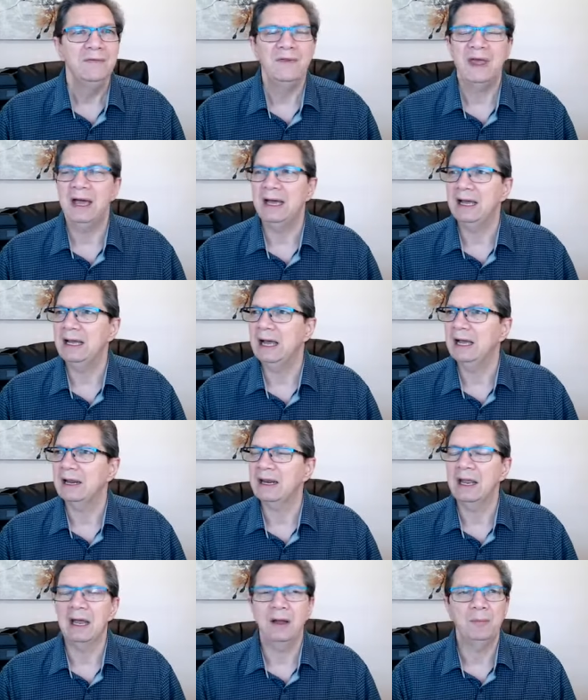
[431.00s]
Uh,
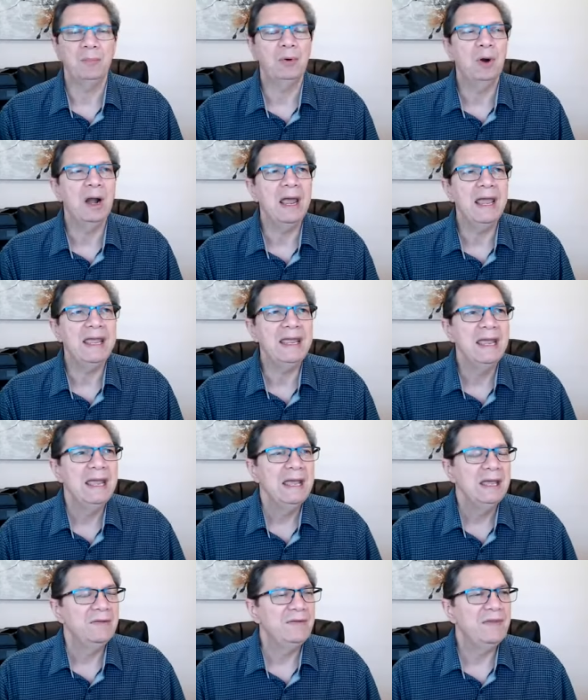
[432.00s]
uh, uh pray
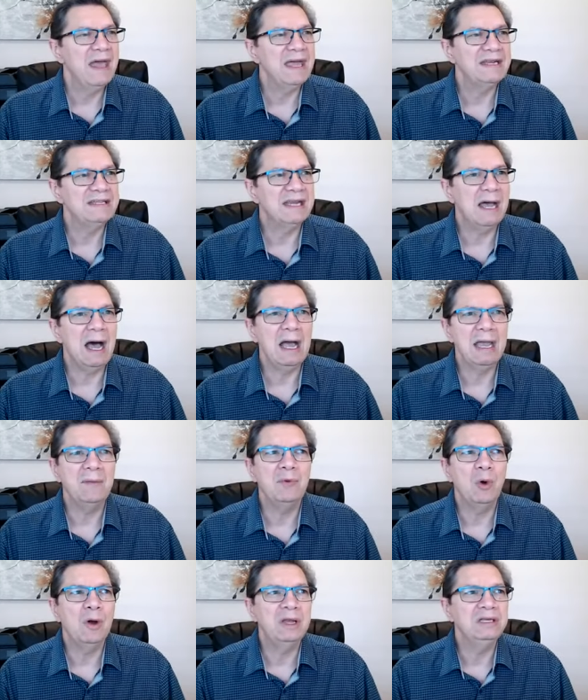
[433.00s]
that I am
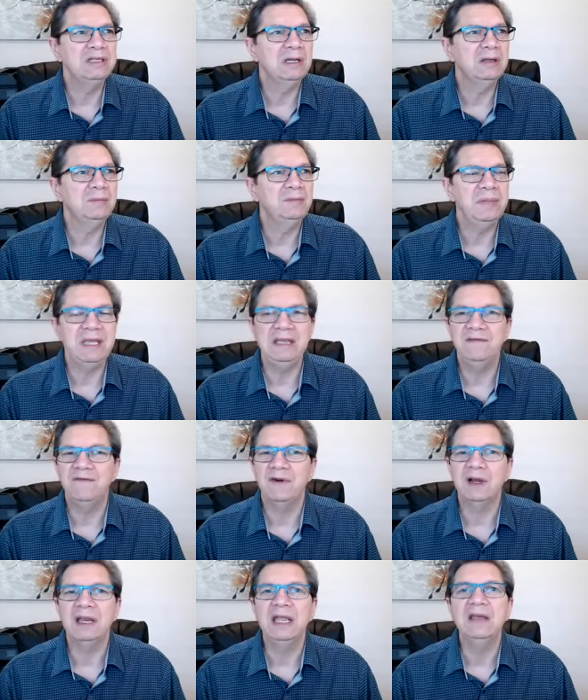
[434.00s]
going to be
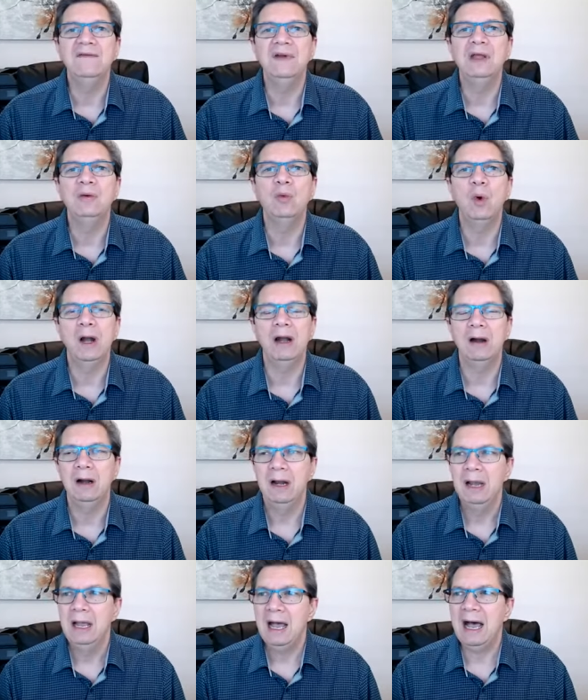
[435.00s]
forgiven
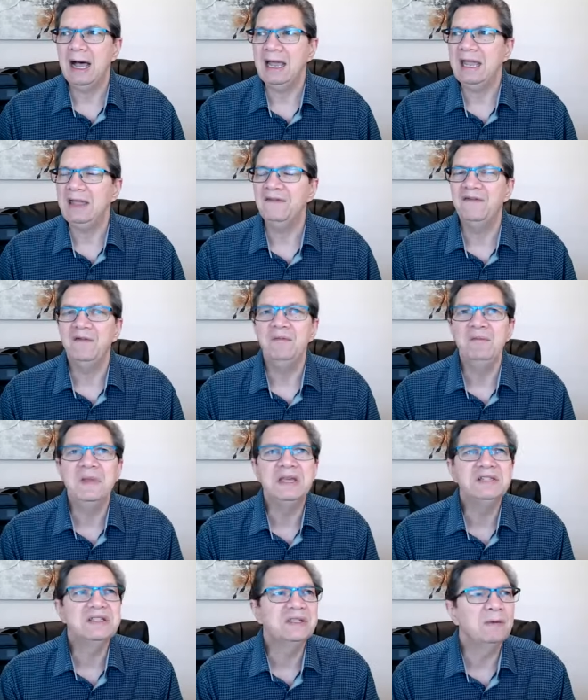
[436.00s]
where I have
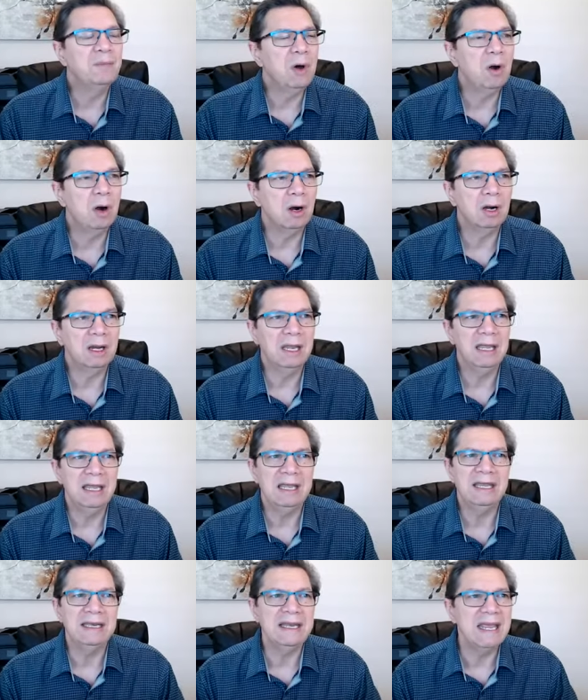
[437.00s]
missed the mark
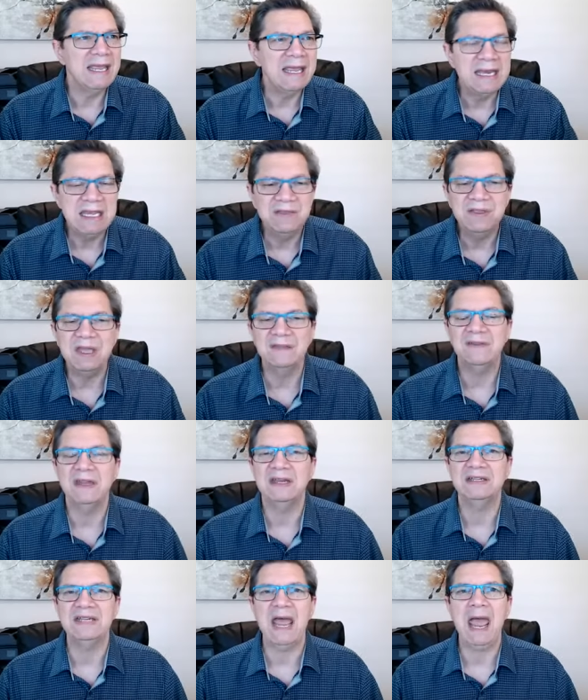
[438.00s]
in anything
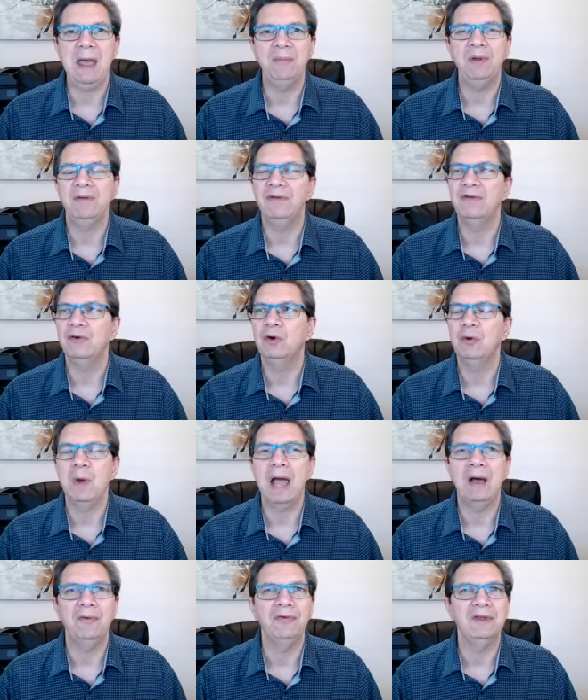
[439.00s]
that has happened
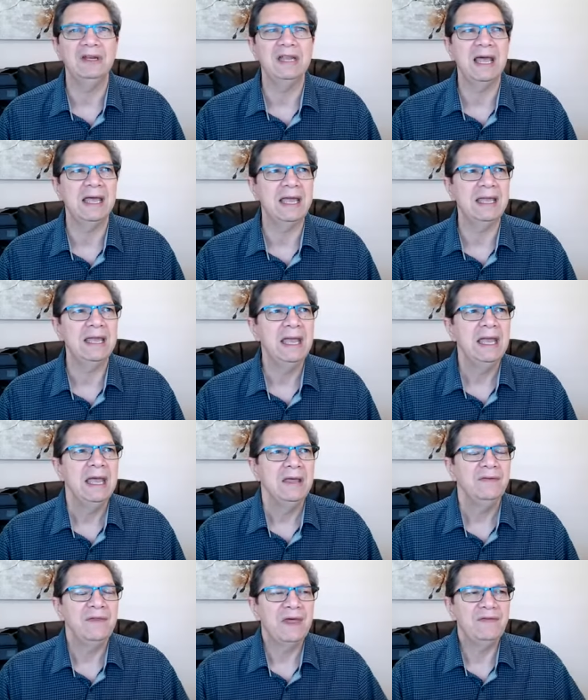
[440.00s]
throughout the day,
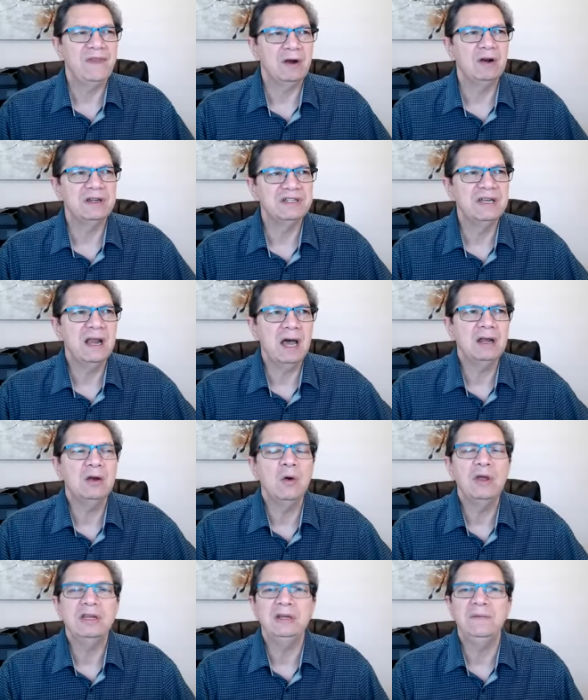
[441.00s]
that there is not
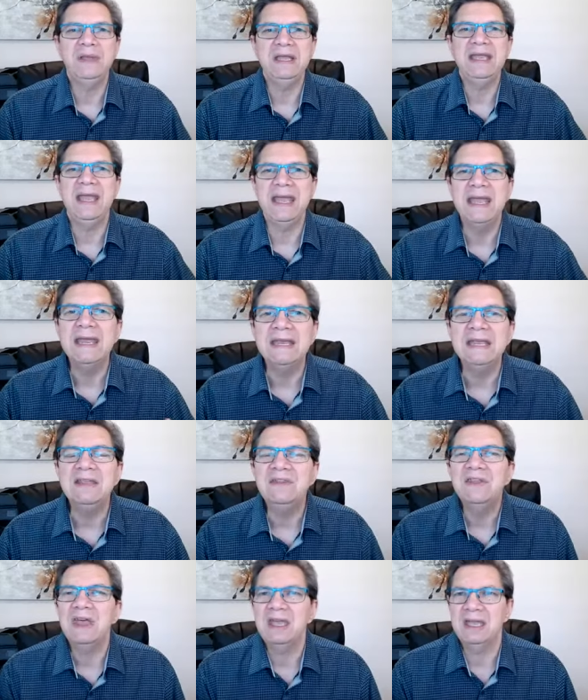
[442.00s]
going to be
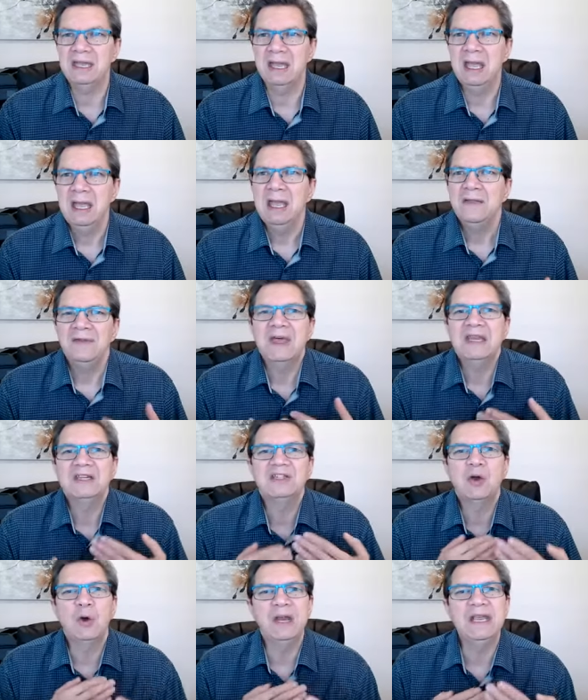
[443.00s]
anything that
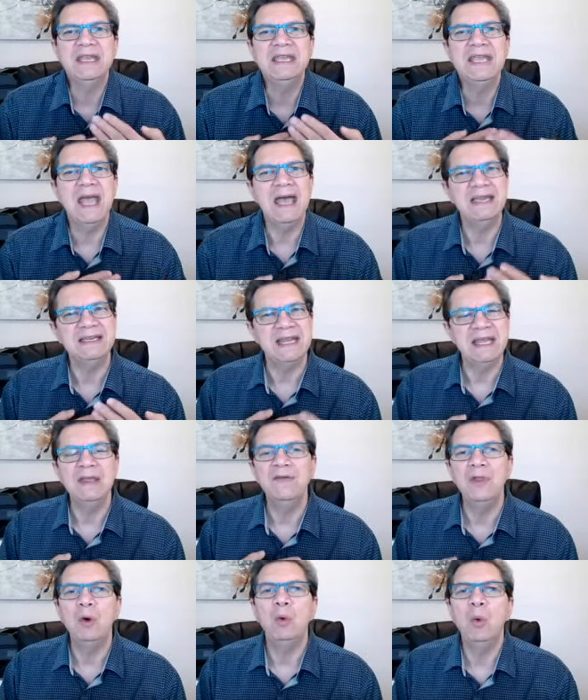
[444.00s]
is going to get
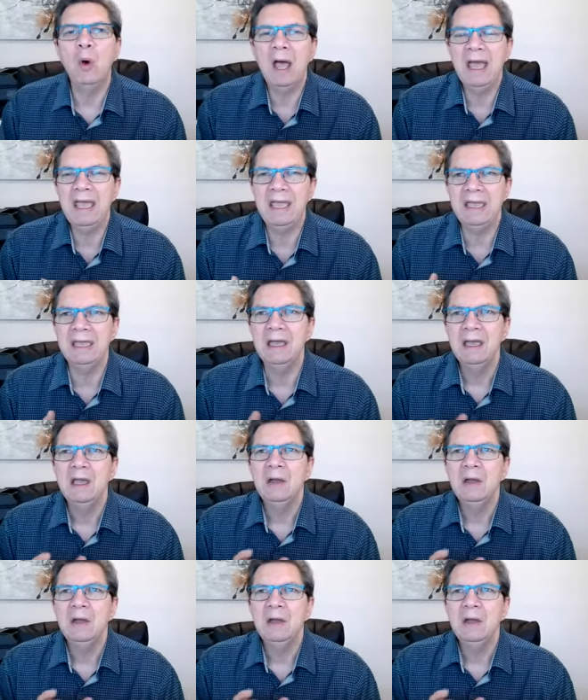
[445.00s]
in the way